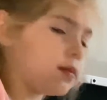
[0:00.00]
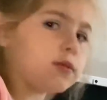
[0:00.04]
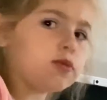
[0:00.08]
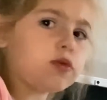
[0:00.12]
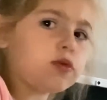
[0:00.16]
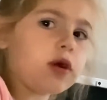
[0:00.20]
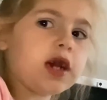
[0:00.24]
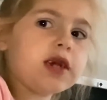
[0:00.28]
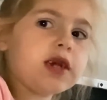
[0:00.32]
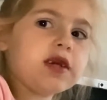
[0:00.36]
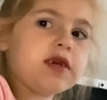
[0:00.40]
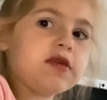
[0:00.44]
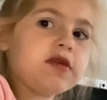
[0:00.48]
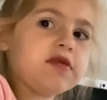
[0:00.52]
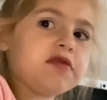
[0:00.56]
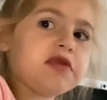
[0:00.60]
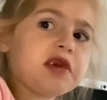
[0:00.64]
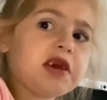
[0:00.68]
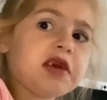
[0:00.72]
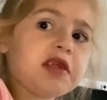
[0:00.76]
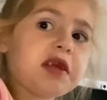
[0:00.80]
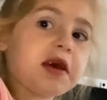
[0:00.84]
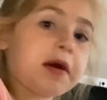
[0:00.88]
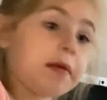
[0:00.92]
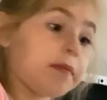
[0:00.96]
Why did you say
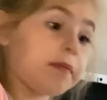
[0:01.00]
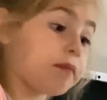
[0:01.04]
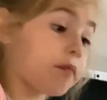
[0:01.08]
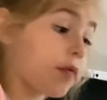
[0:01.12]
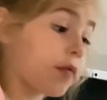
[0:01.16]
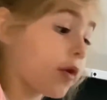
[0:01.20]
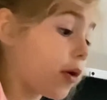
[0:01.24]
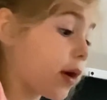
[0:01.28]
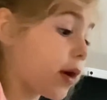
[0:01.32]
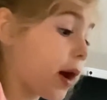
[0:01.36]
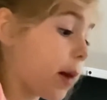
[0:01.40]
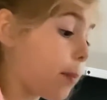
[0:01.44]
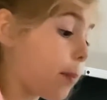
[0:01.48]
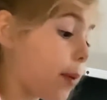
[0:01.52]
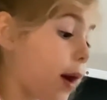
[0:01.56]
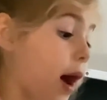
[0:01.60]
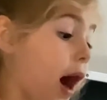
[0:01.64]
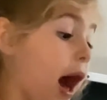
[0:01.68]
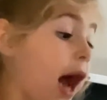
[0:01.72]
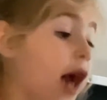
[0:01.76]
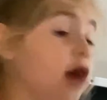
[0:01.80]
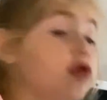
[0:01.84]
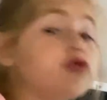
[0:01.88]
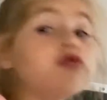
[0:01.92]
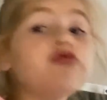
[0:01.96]
that? Okay, but
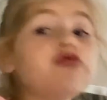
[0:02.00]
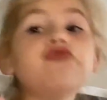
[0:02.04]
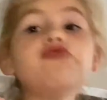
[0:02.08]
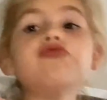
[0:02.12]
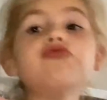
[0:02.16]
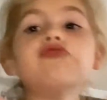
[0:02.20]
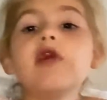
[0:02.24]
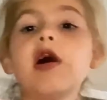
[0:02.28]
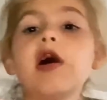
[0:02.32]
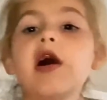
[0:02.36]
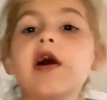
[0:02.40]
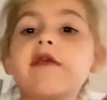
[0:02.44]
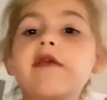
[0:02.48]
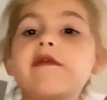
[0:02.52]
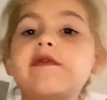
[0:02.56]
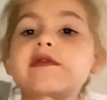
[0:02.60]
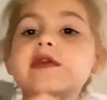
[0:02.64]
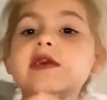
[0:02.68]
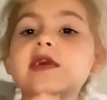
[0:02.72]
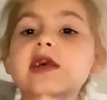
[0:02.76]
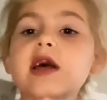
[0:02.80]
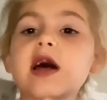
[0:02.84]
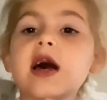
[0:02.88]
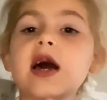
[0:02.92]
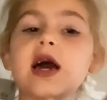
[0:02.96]
I love
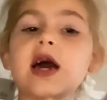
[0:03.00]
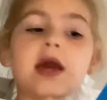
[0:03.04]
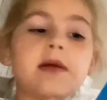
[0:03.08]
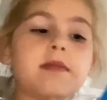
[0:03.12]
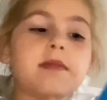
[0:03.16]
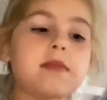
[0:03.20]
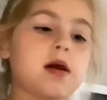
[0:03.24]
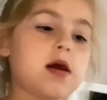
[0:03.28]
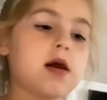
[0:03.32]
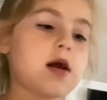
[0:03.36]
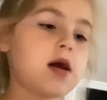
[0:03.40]
slime.